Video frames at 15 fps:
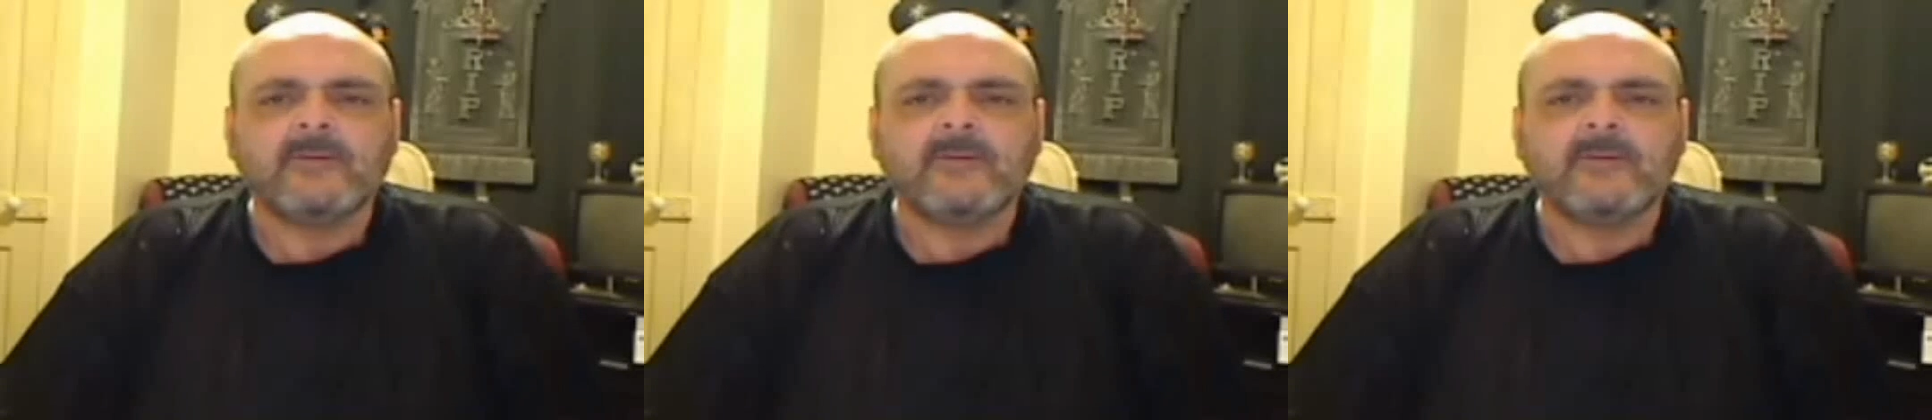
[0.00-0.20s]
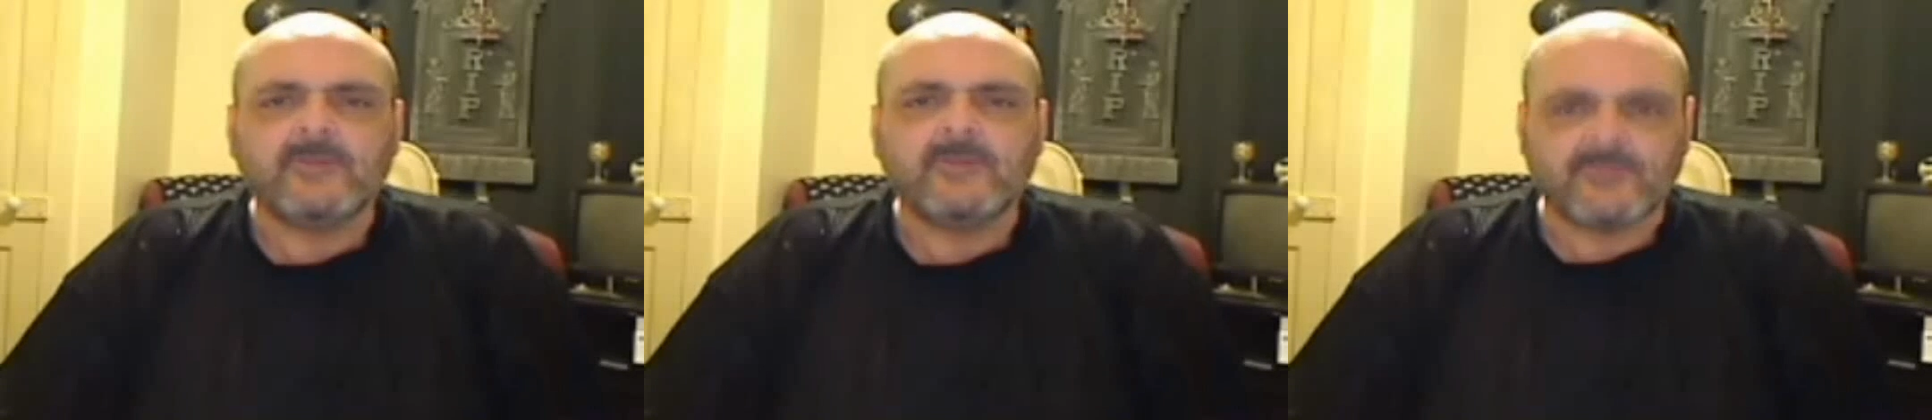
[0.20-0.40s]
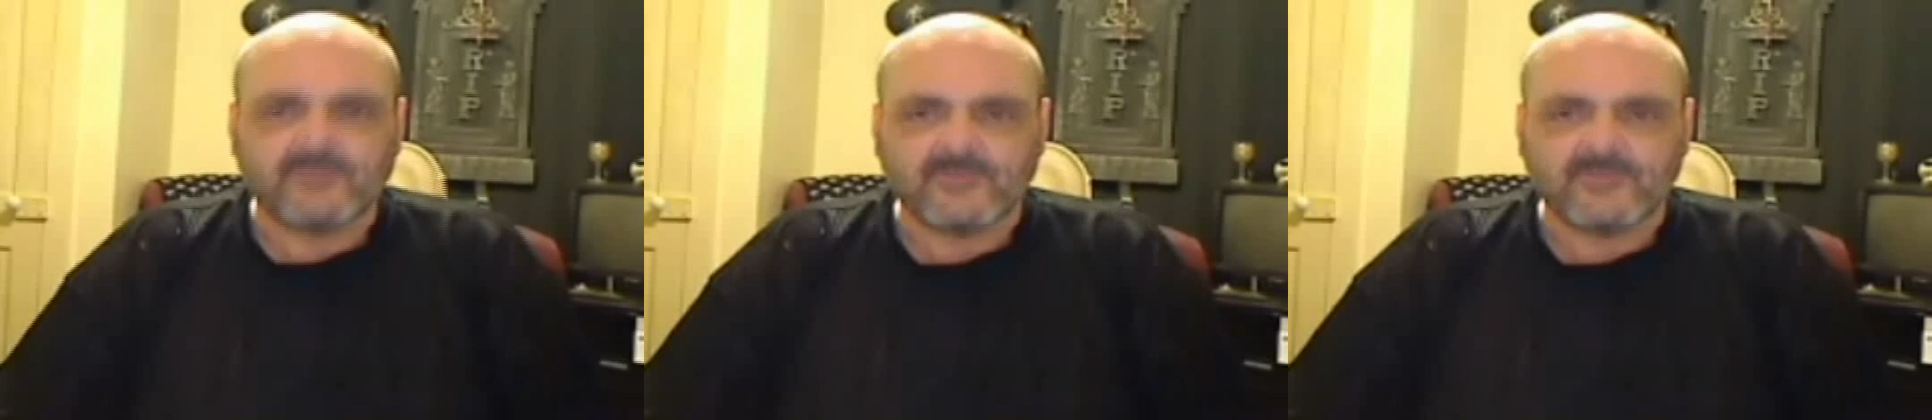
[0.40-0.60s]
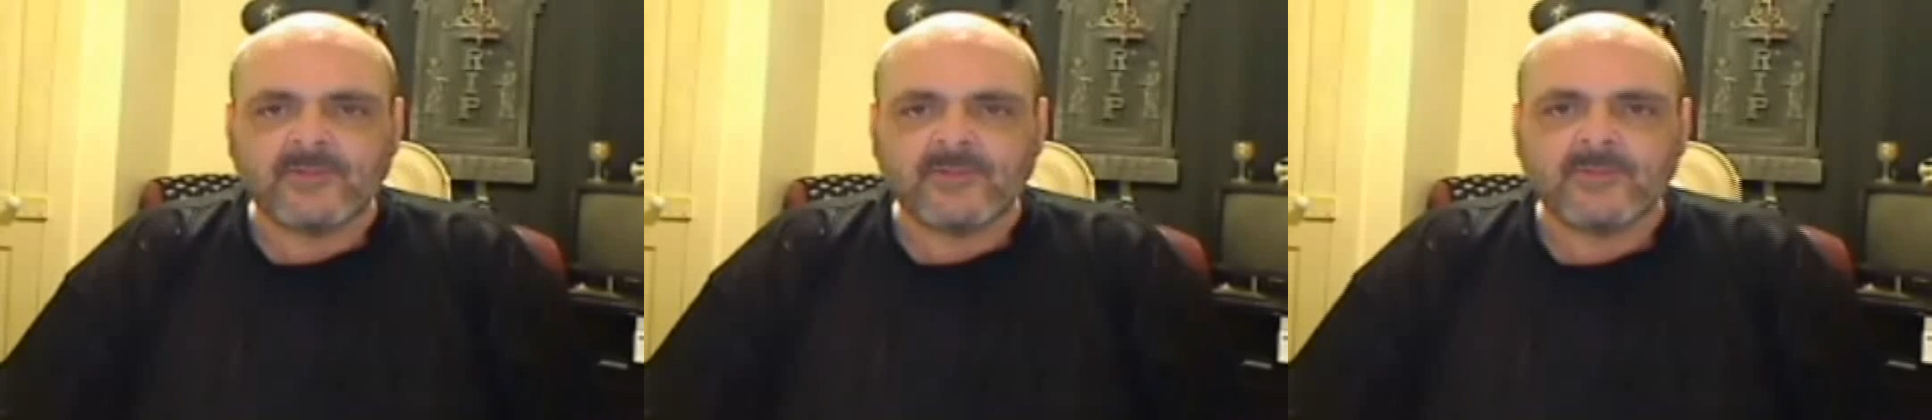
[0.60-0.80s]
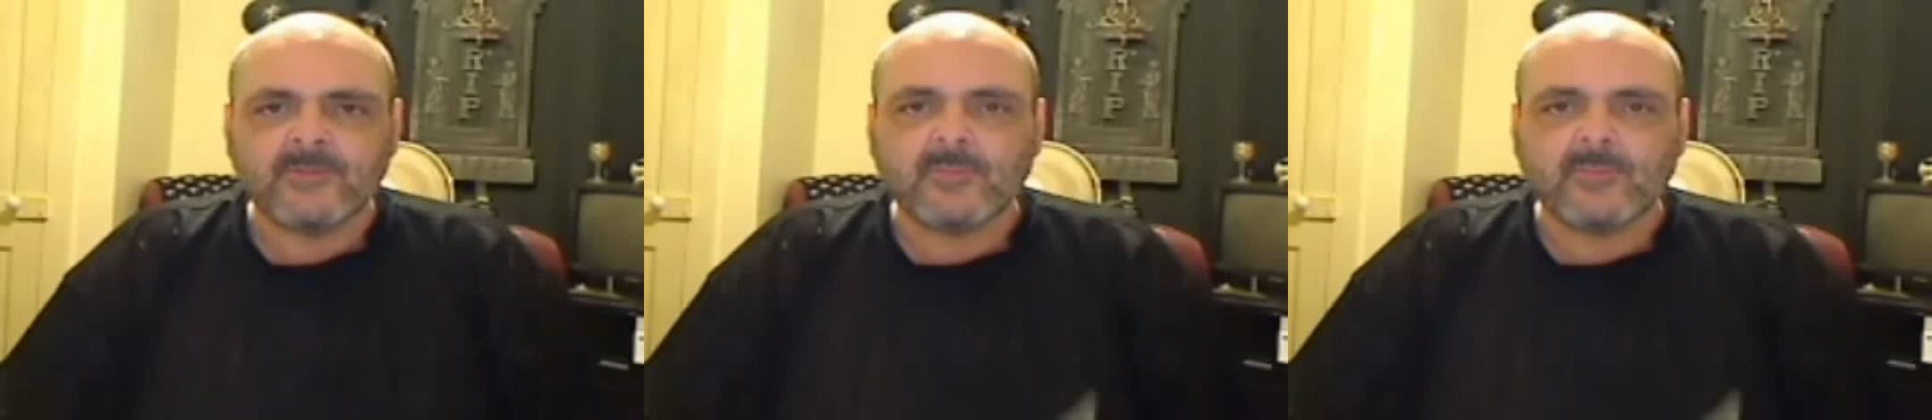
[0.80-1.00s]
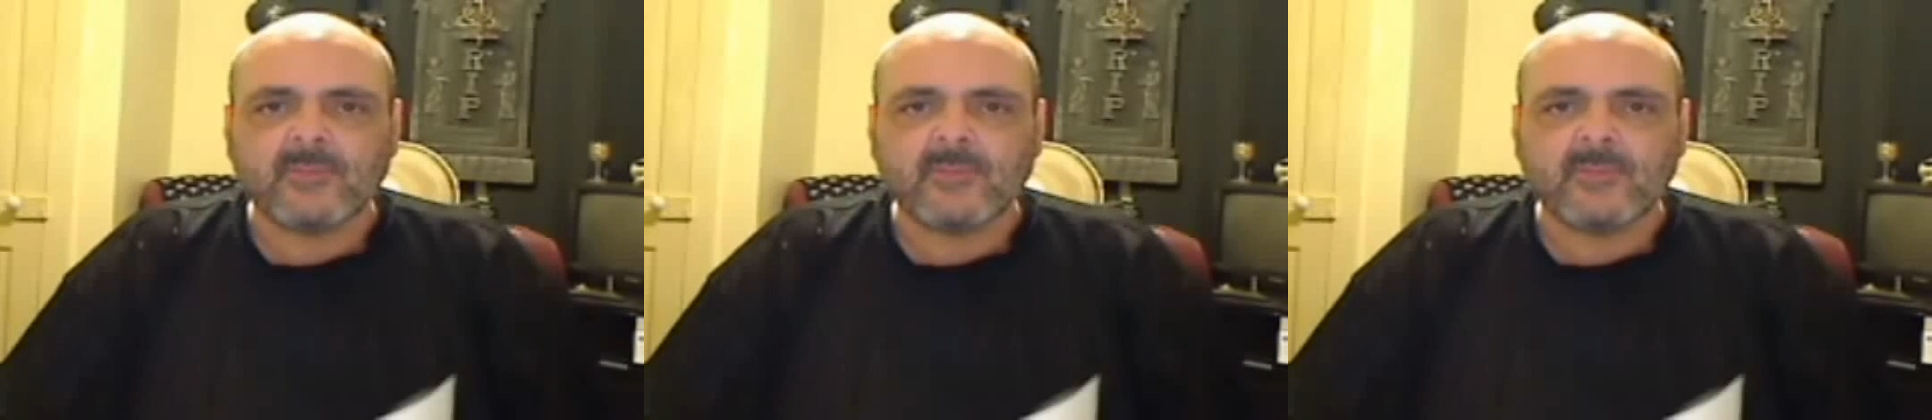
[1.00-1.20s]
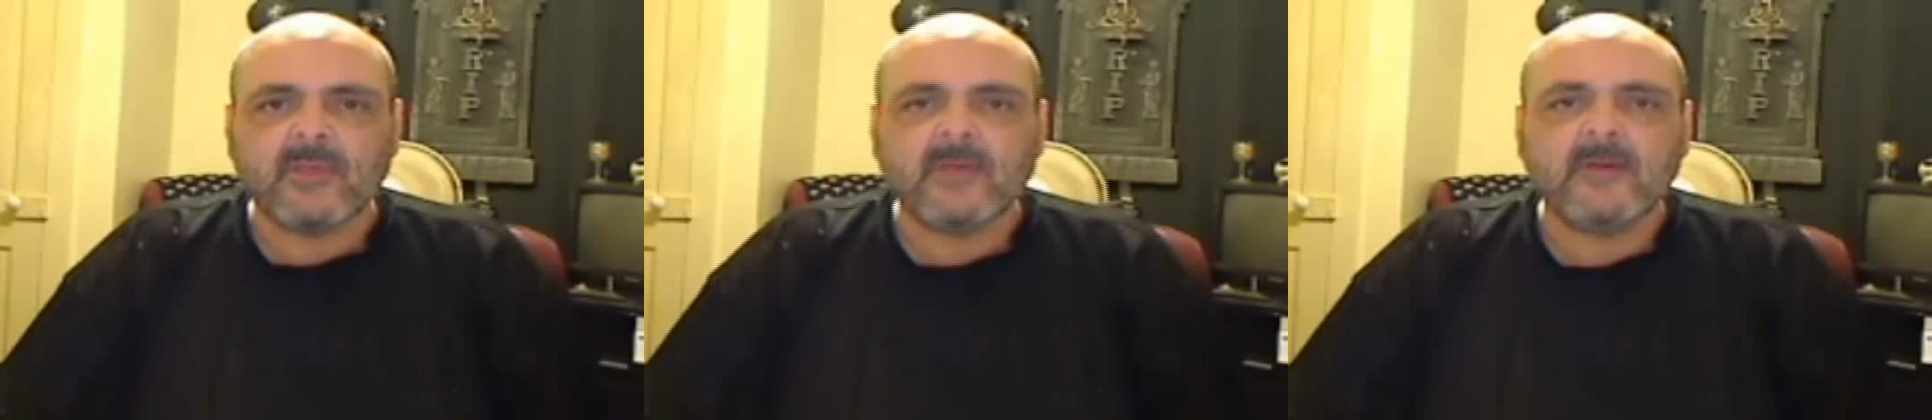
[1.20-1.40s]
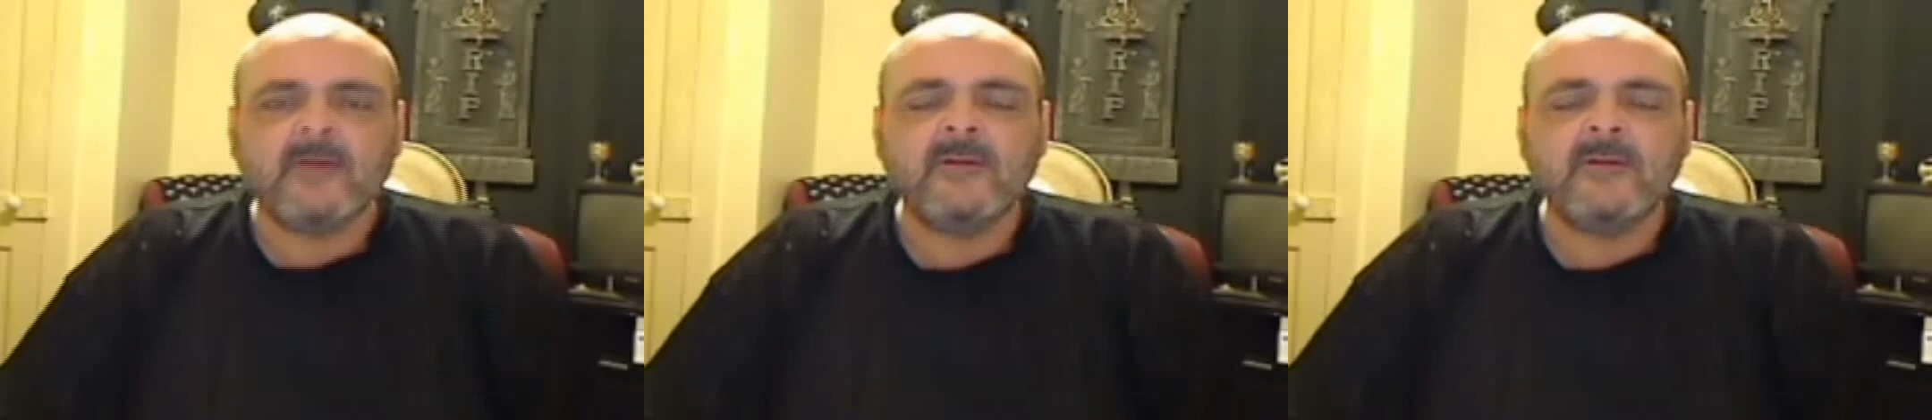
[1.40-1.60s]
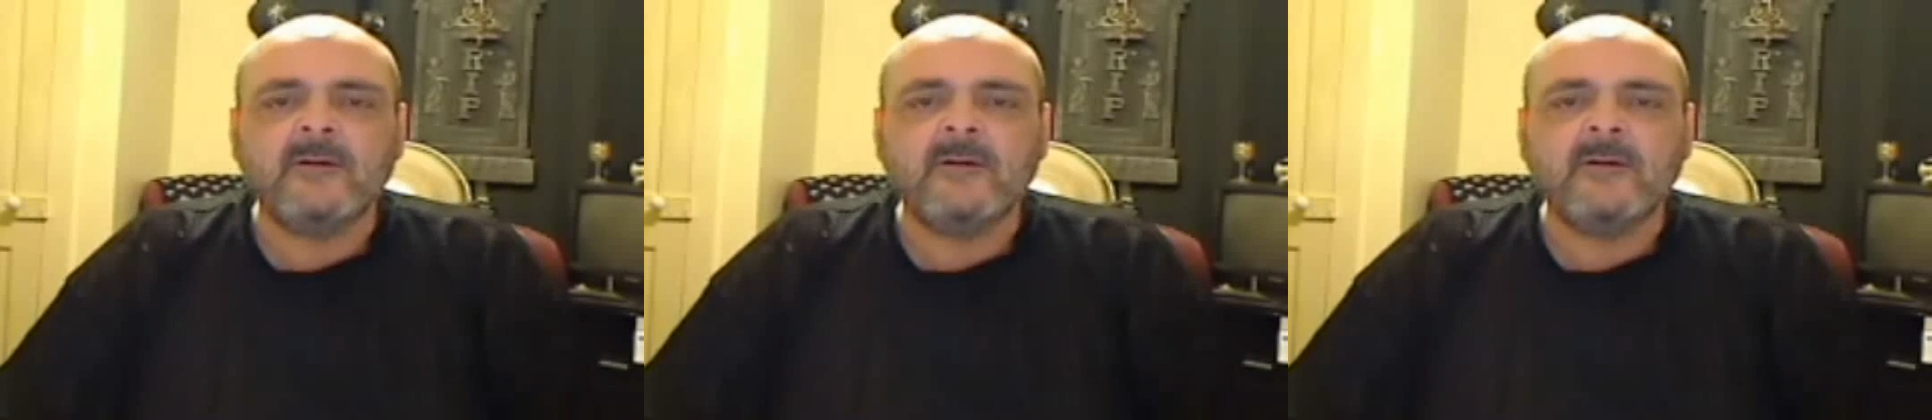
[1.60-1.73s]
you've seen the